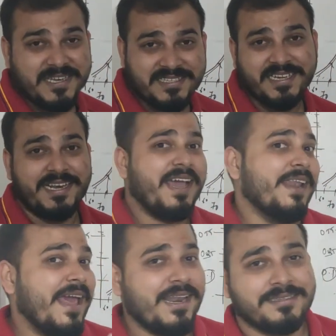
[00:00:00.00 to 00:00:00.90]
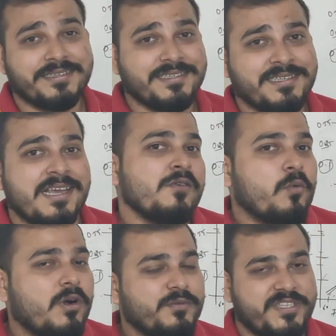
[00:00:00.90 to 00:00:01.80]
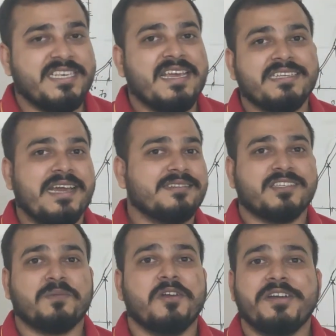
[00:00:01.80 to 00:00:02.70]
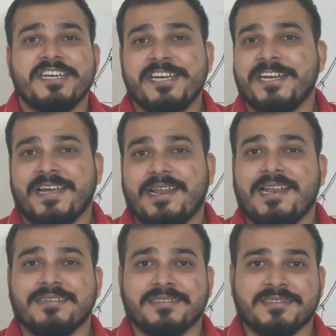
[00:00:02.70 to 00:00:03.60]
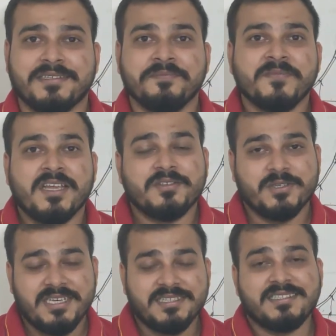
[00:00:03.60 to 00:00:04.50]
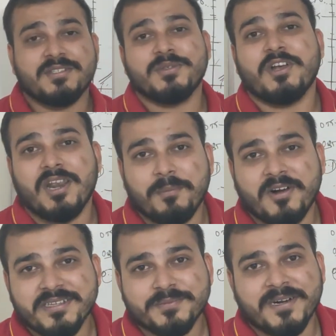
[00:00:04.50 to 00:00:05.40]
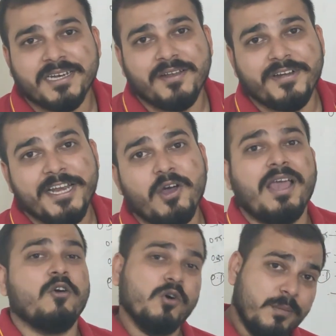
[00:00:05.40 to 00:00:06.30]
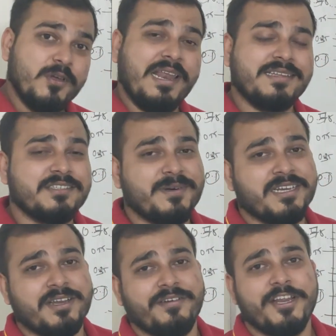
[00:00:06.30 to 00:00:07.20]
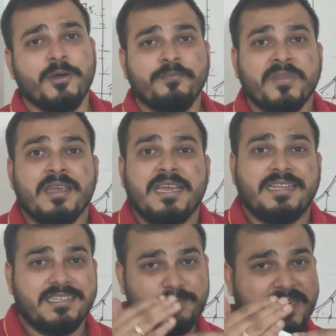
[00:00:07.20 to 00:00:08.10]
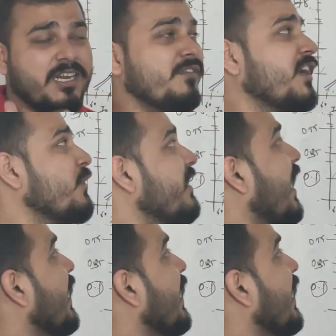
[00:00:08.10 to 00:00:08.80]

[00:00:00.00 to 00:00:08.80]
basically analysis, what we say it as exploratory data analysis. So yes, this was all about this particular video. I hope you like this particular video. In this particular video, we'll